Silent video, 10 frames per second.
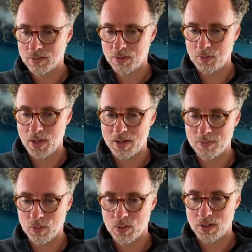3 out of
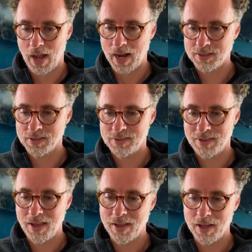4 actually say